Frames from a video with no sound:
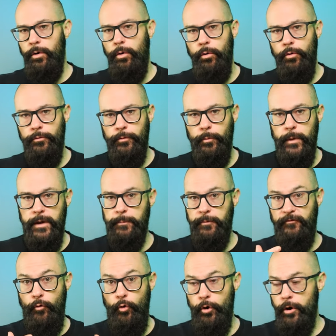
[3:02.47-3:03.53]
or the week
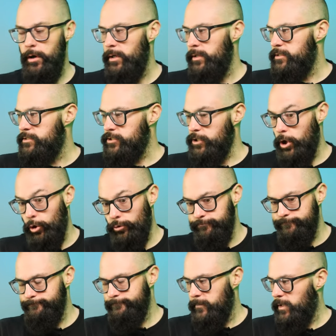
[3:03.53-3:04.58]
before, so,
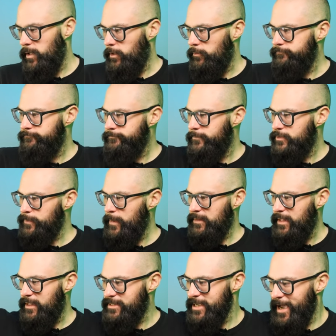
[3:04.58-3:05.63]
you know,
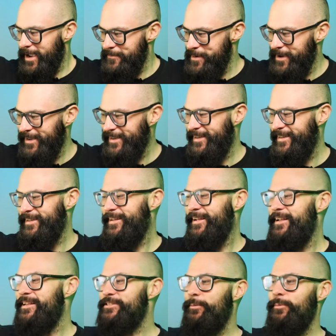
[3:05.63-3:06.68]
about that time.
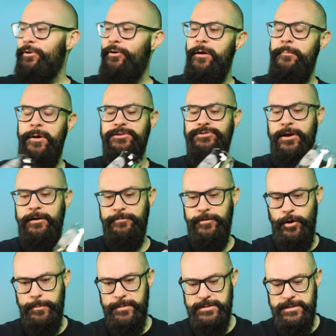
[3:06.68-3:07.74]
So I'm going to grab my Draft
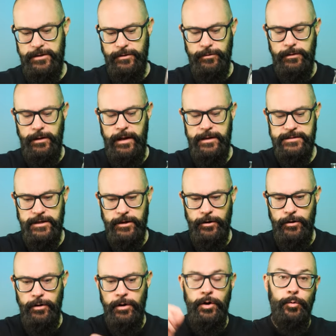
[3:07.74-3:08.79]
Therapy Tiku glass
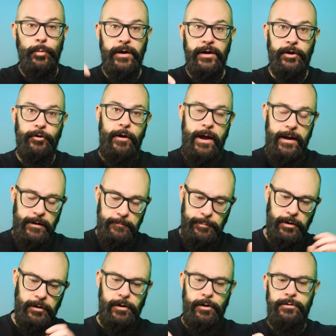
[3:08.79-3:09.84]
here. We're going to crack it,
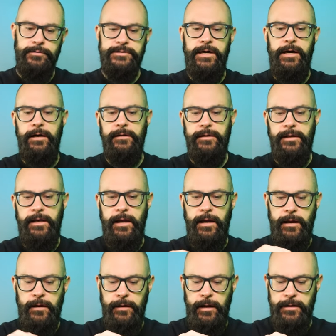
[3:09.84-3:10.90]
put a nose on the
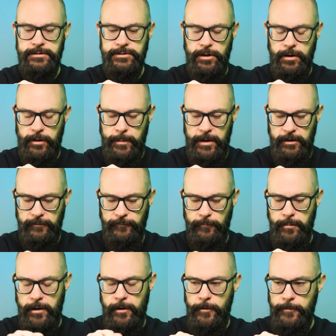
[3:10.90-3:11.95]
can, and talk about it
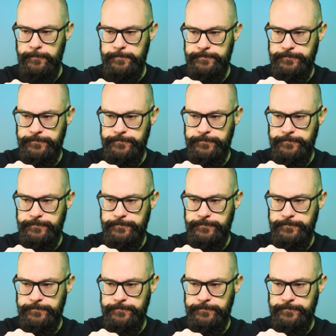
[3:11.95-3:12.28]
from there.